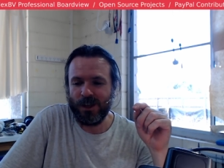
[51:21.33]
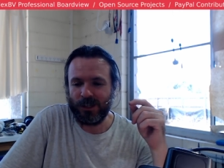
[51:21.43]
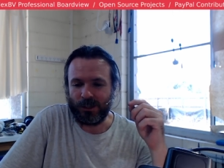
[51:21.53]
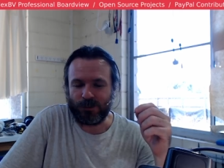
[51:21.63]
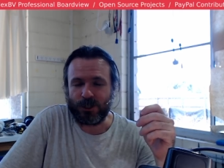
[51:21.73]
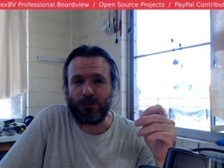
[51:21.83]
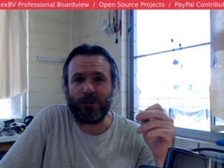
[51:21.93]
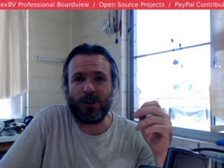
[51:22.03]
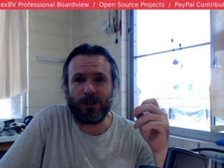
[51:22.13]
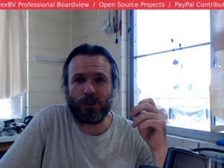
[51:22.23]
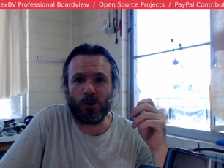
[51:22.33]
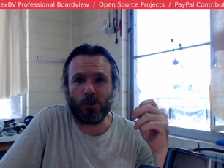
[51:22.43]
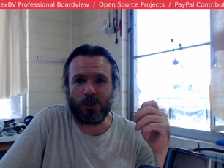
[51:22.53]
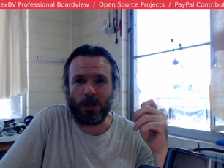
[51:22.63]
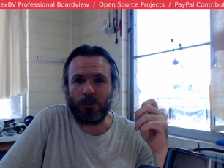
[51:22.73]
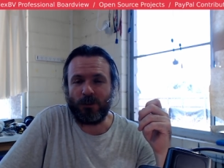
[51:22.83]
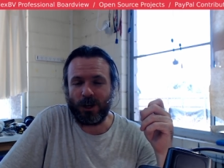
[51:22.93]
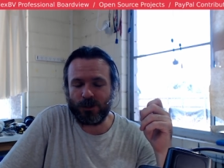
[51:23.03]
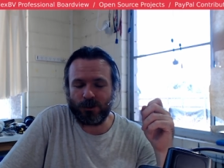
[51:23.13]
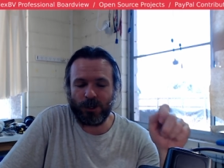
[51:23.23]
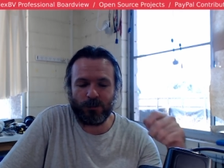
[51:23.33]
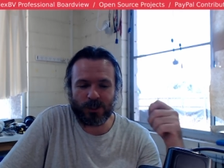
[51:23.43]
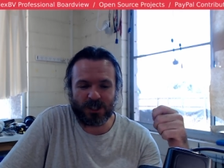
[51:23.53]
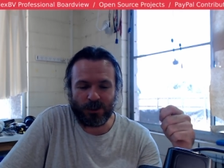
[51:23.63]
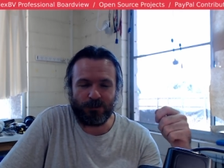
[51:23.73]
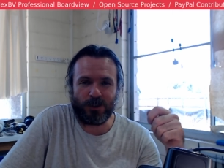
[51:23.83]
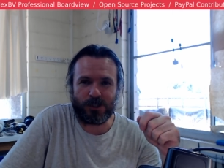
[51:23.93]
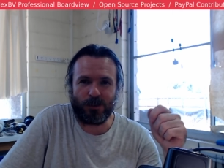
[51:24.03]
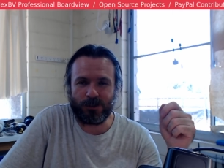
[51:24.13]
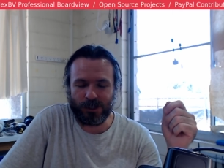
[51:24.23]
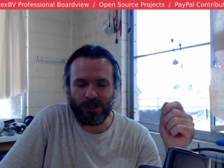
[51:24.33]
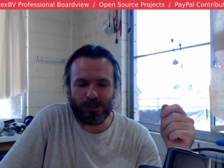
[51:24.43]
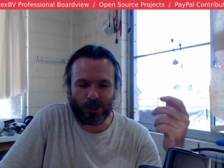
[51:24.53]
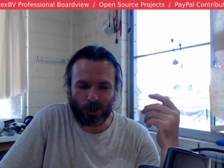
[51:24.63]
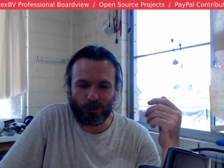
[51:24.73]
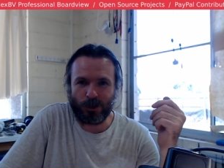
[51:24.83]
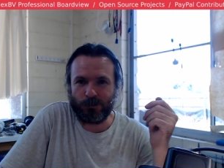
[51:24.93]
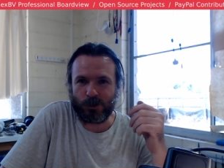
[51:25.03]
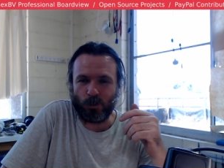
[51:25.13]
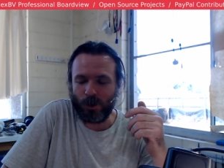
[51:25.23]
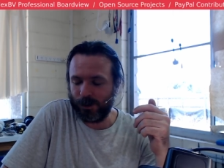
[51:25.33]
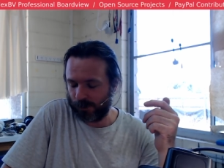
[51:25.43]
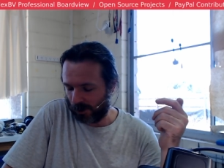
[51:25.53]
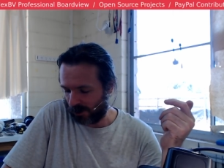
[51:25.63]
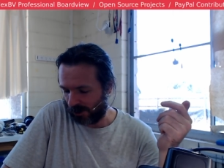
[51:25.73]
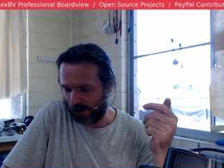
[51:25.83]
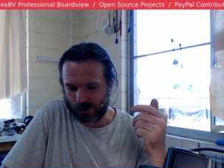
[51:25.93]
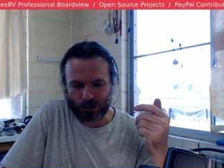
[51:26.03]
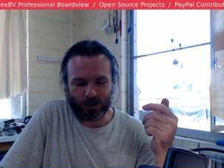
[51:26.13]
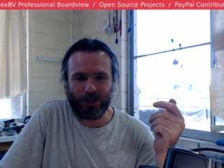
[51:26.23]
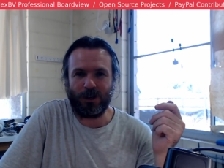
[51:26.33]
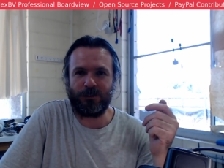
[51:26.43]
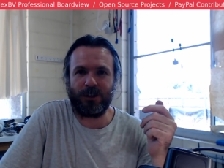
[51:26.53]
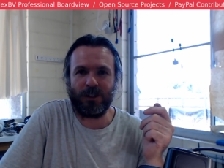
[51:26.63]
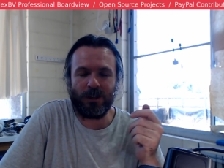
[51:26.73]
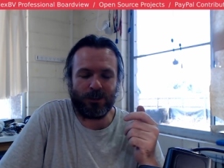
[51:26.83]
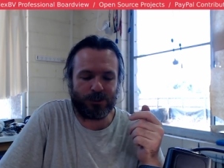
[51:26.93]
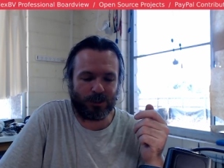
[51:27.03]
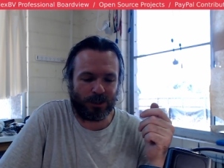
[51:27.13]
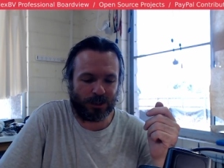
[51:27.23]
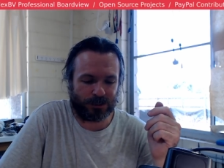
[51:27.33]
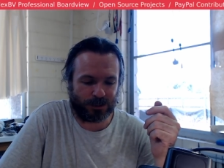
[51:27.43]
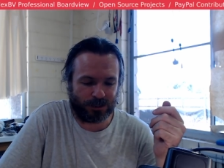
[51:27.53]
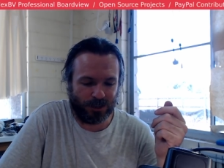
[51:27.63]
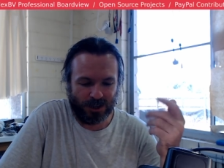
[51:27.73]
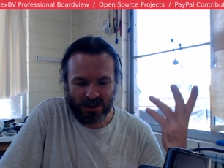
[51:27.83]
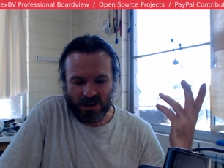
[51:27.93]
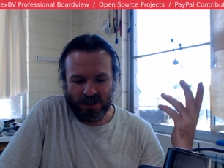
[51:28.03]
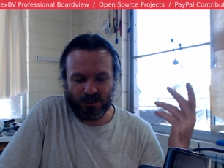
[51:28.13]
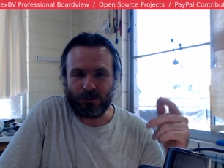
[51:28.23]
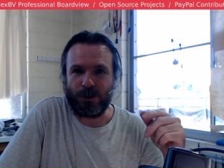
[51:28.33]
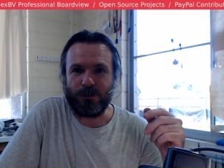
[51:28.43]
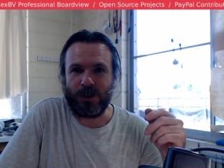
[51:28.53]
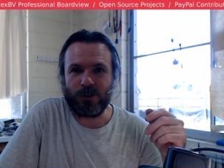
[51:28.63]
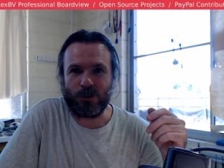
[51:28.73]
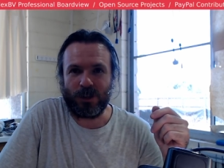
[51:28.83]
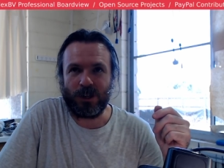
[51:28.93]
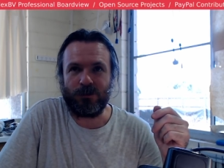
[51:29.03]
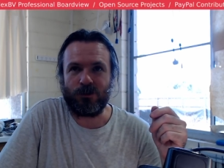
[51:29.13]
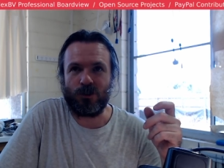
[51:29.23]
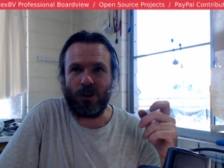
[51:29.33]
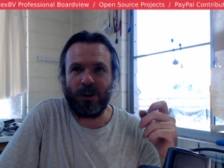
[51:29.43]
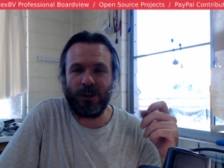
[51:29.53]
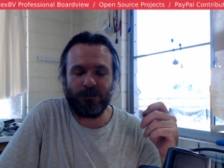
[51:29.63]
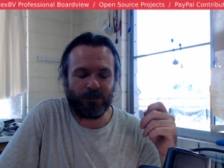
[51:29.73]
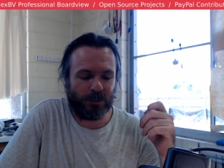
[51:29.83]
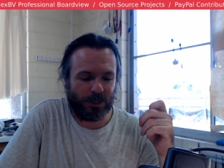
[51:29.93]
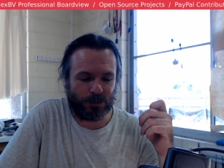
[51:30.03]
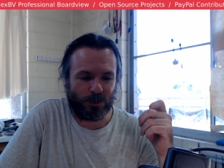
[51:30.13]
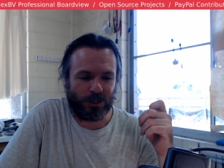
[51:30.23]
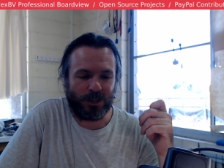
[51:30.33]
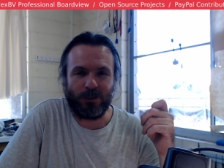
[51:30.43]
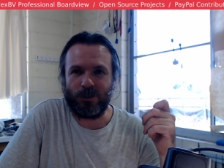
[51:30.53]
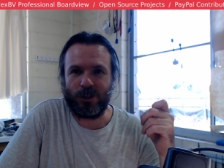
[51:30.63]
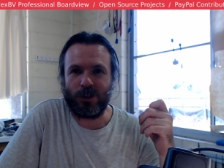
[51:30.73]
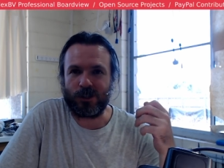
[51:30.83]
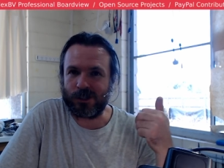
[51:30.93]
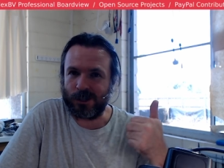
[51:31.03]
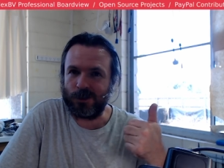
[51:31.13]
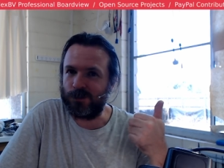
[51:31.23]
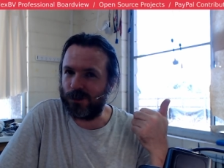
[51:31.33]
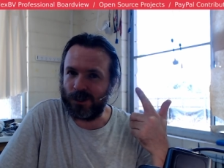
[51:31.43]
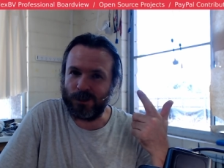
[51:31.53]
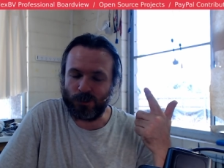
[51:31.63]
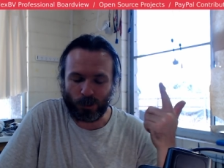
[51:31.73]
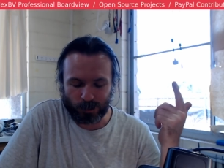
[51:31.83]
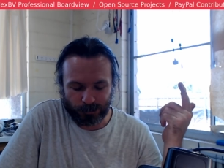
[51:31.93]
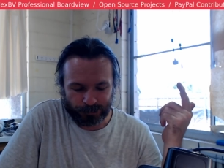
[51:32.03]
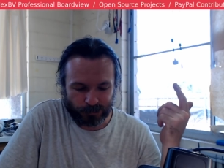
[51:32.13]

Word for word: get myself a nice cool tub of ice cream, stuff myself silly so I can put on some weight because I lost two and a half kilos in the last three months without even trying. That's what you get when you don't sleep and eat properly